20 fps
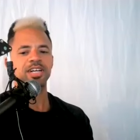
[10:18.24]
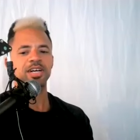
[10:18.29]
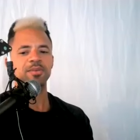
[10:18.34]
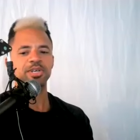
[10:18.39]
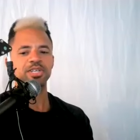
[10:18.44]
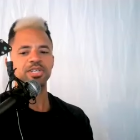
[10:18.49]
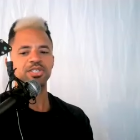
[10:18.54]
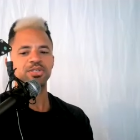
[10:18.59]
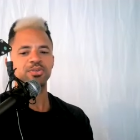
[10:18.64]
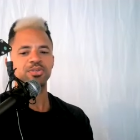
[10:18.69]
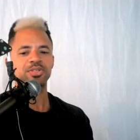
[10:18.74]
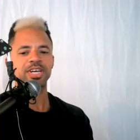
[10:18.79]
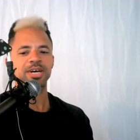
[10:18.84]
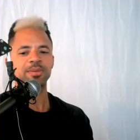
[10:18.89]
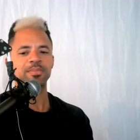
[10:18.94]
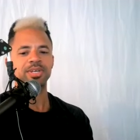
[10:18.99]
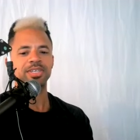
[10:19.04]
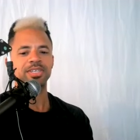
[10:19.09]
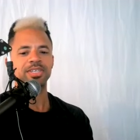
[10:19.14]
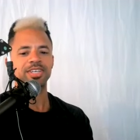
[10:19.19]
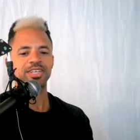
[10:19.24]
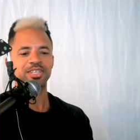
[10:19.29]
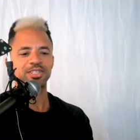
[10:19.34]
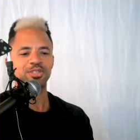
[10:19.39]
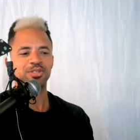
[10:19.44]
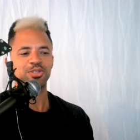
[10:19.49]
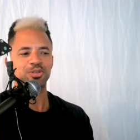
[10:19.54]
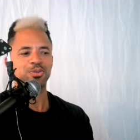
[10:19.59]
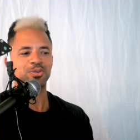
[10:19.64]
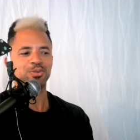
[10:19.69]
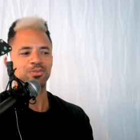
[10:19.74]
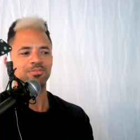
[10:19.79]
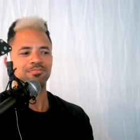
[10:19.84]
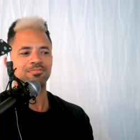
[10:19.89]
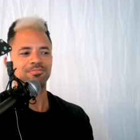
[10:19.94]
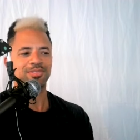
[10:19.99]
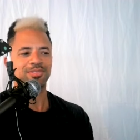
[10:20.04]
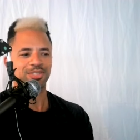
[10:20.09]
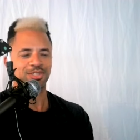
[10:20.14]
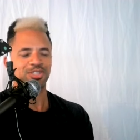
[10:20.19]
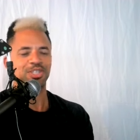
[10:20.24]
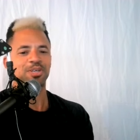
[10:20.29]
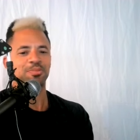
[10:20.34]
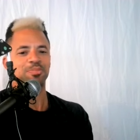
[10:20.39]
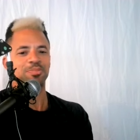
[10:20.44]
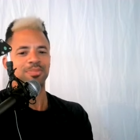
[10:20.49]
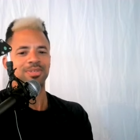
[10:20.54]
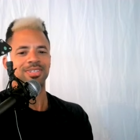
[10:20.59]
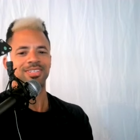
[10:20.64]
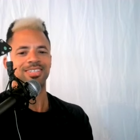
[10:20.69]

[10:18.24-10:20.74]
club issues coming into the gym.